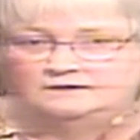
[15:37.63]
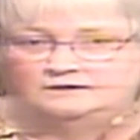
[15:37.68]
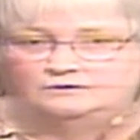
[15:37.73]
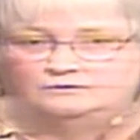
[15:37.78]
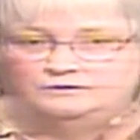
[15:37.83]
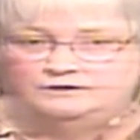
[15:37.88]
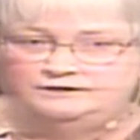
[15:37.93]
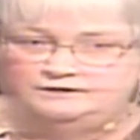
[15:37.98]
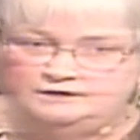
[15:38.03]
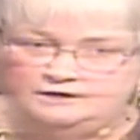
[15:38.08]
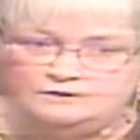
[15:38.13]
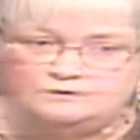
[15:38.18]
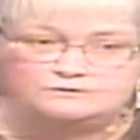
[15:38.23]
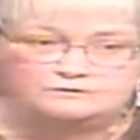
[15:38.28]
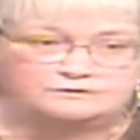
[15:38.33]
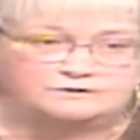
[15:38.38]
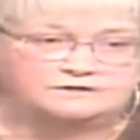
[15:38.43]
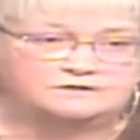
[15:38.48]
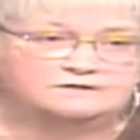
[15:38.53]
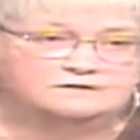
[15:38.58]
With
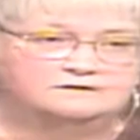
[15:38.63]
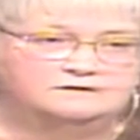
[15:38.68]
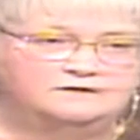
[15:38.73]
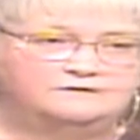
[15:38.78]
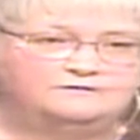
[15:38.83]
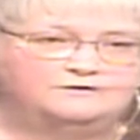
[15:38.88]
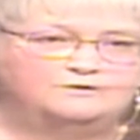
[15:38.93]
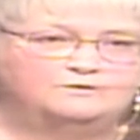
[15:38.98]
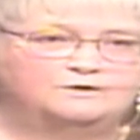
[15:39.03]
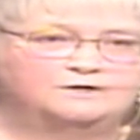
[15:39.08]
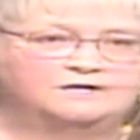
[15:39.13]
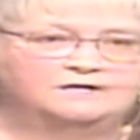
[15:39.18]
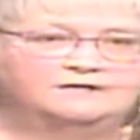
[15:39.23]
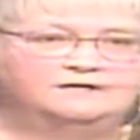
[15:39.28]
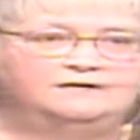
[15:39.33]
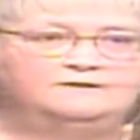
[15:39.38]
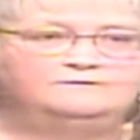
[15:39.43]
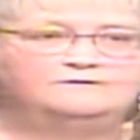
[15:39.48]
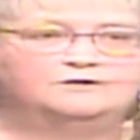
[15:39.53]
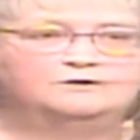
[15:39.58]
notes, if you want to
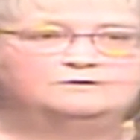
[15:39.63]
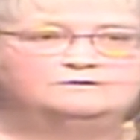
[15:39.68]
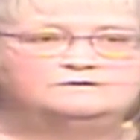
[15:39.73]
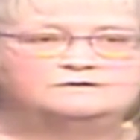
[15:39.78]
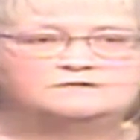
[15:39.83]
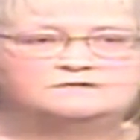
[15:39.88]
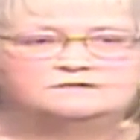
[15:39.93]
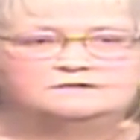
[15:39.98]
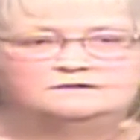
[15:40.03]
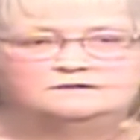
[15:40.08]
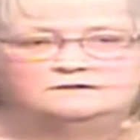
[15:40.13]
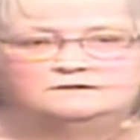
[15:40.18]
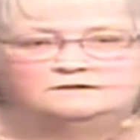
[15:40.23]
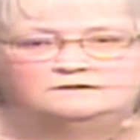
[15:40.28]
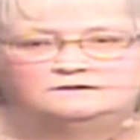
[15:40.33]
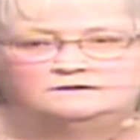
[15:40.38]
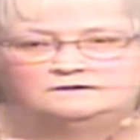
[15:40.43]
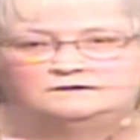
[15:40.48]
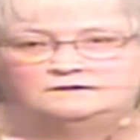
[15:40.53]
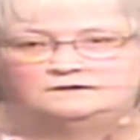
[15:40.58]
leave notes,
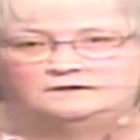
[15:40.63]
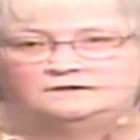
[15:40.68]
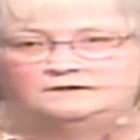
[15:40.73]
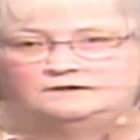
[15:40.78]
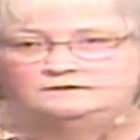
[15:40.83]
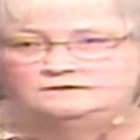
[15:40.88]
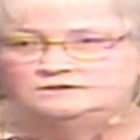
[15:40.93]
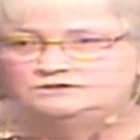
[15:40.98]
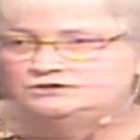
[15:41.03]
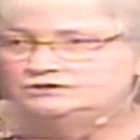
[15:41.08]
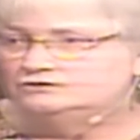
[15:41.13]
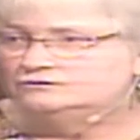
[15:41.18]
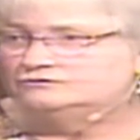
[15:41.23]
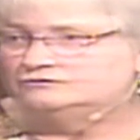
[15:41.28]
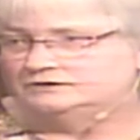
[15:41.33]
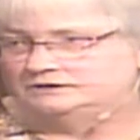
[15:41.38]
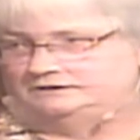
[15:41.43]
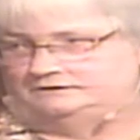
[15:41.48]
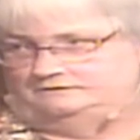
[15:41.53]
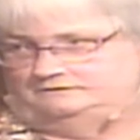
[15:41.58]
the
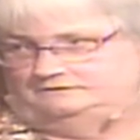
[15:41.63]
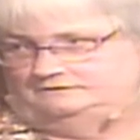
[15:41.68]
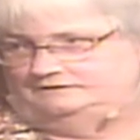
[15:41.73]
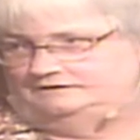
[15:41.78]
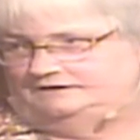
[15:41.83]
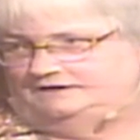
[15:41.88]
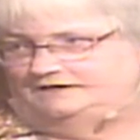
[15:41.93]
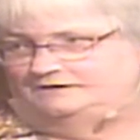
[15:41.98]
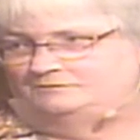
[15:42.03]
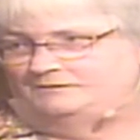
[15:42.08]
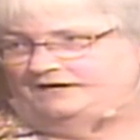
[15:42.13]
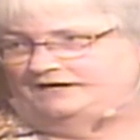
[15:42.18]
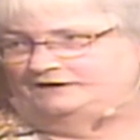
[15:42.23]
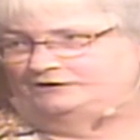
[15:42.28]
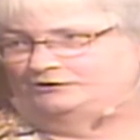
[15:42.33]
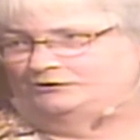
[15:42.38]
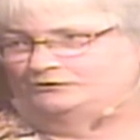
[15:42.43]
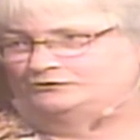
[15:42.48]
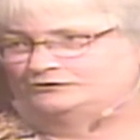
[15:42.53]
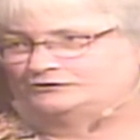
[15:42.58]
children can make
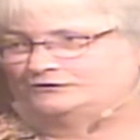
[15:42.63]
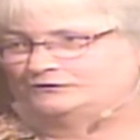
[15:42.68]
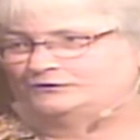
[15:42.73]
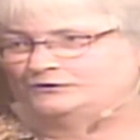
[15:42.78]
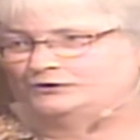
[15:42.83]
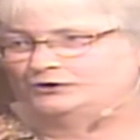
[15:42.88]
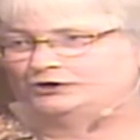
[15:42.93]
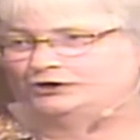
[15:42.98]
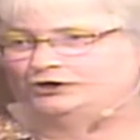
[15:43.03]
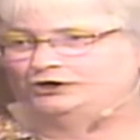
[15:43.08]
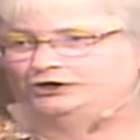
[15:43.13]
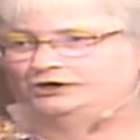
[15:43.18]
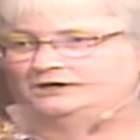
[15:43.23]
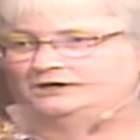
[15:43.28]
notes for her.